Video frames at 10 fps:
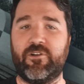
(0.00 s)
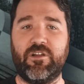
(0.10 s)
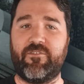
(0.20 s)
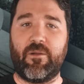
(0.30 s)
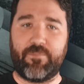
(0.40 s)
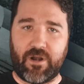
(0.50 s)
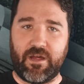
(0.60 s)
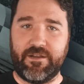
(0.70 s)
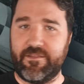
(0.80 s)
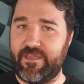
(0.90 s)
Werner von
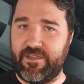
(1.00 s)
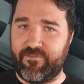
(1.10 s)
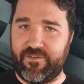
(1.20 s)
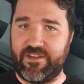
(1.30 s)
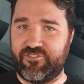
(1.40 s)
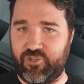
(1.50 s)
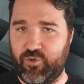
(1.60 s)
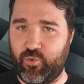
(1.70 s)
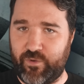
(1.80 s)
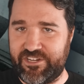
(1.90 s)
Braun, the V
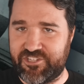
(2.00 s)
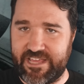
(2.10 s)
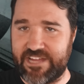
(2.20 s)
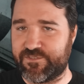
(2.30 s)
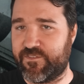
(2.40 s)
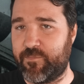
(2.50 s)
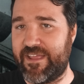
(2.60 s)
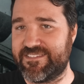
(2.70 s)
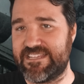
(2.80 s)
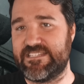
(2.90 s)
two reached the edge of
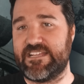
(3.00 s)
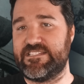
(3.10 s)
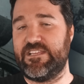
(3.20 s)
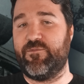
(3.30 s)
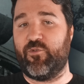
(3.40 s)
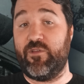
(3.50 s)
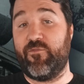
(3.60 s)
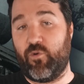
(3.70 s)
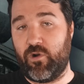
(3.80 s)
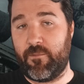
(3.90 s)
space in nineteen
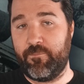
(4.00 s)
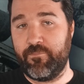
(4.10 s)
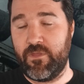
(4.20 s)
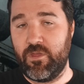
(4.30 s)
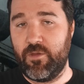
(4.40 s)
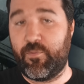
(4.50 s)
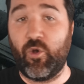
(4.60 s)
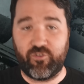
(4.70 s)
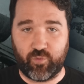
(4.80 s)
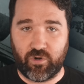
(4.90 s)
forty-four.
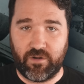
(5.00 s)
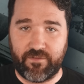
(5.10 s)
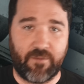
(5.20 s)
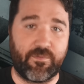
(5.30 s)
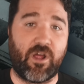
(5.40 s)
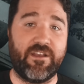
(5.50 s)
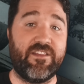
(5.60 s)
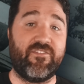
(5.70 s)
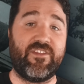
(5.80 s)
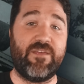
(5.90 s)
Post-war, von Braun
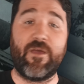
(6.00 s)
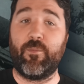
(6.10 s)
and his team